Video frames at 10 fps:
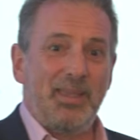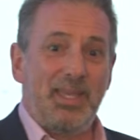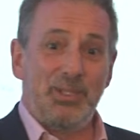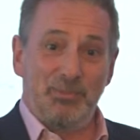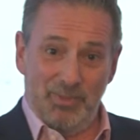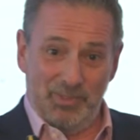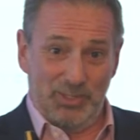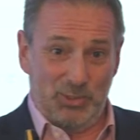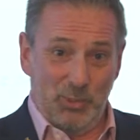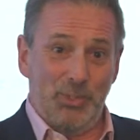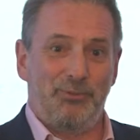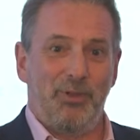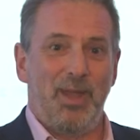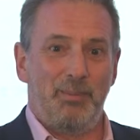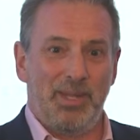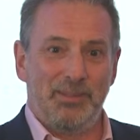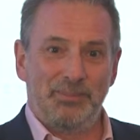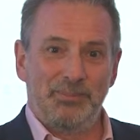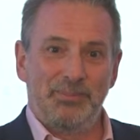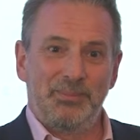is good fibre.
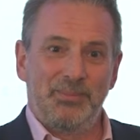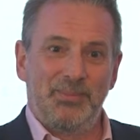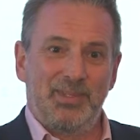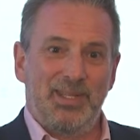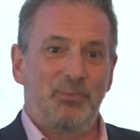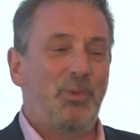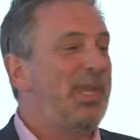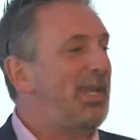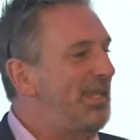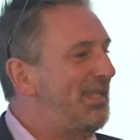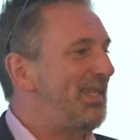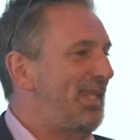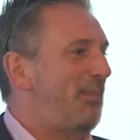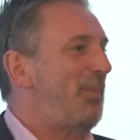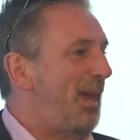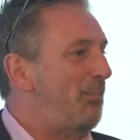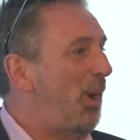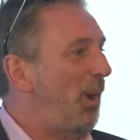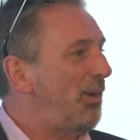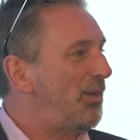And if we can intercept that
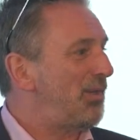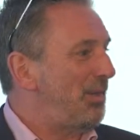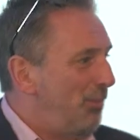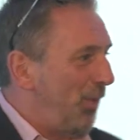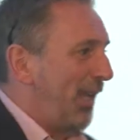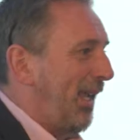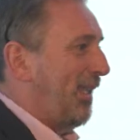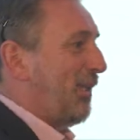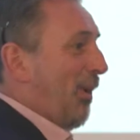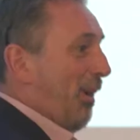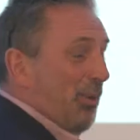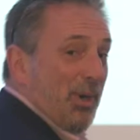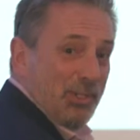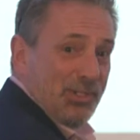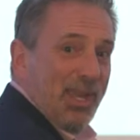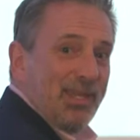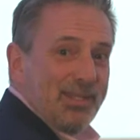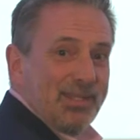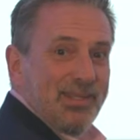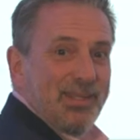box and bring it into our
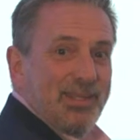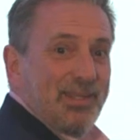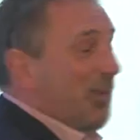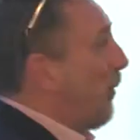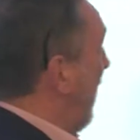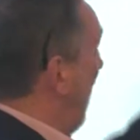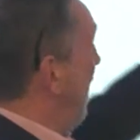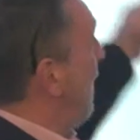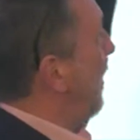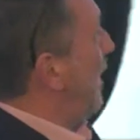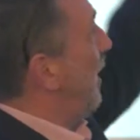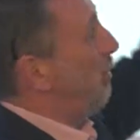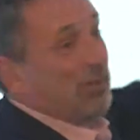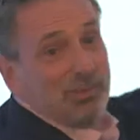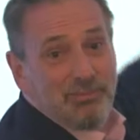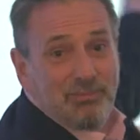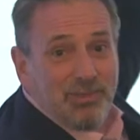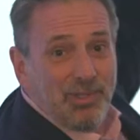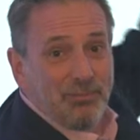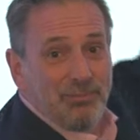process, we get another couple
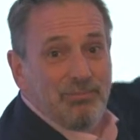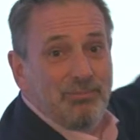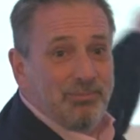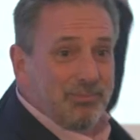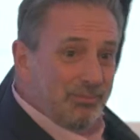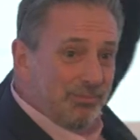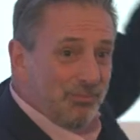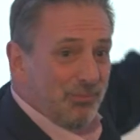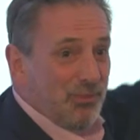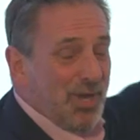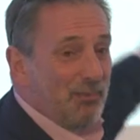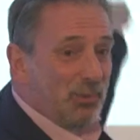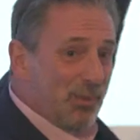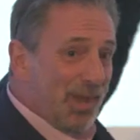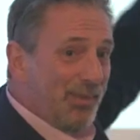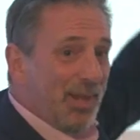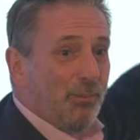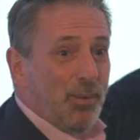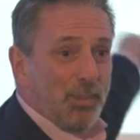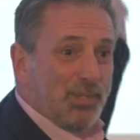of travels around
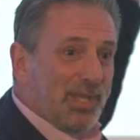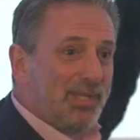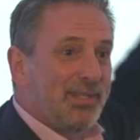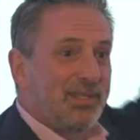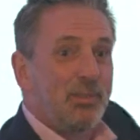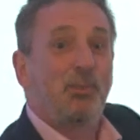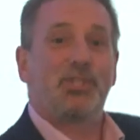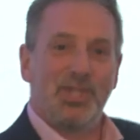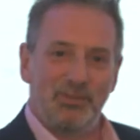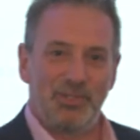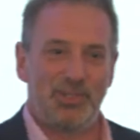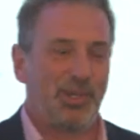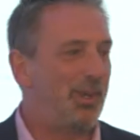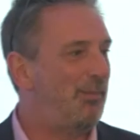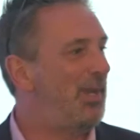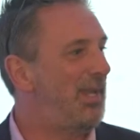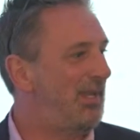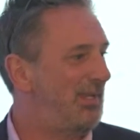that process, which saves us a lot of money.